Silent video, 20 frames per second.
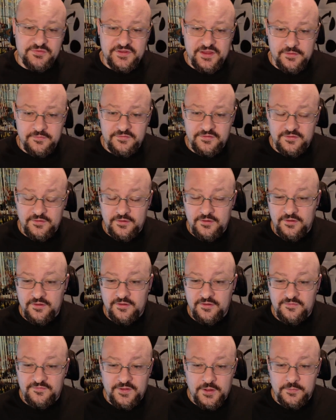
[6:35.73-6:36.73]

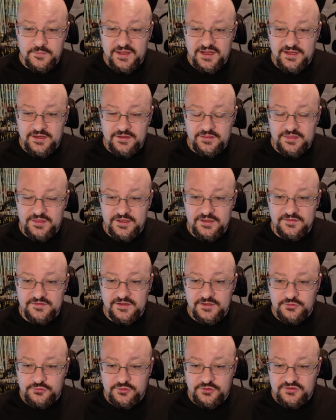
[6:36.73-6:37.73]
found my things
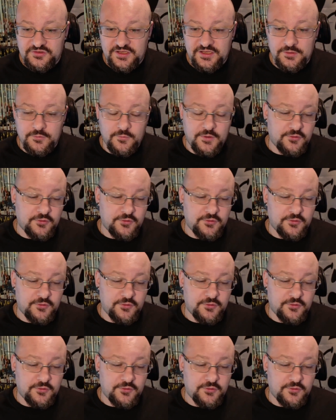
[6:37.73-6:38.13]
interesting,